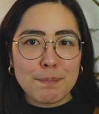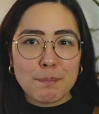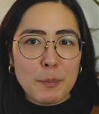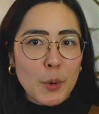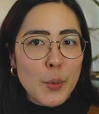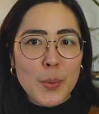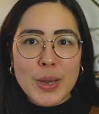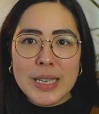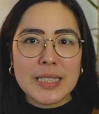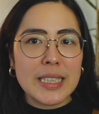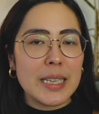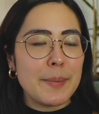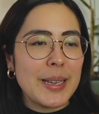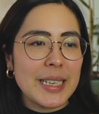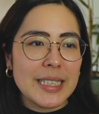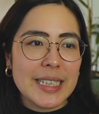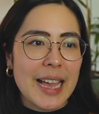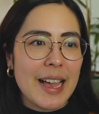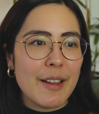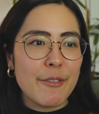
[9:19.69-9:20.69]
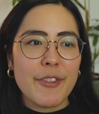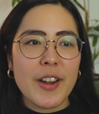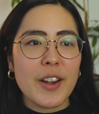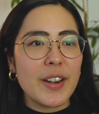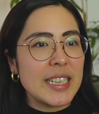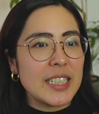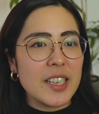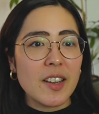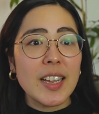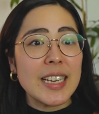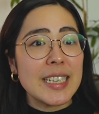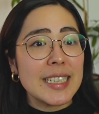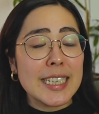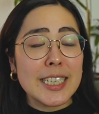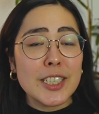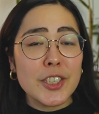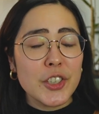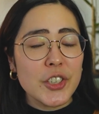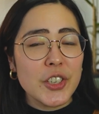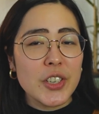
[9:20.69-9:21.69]
always seeming to have very tight
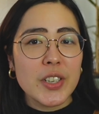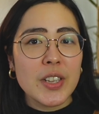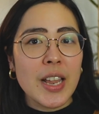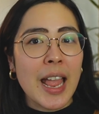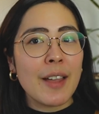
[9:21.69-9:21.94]
tension,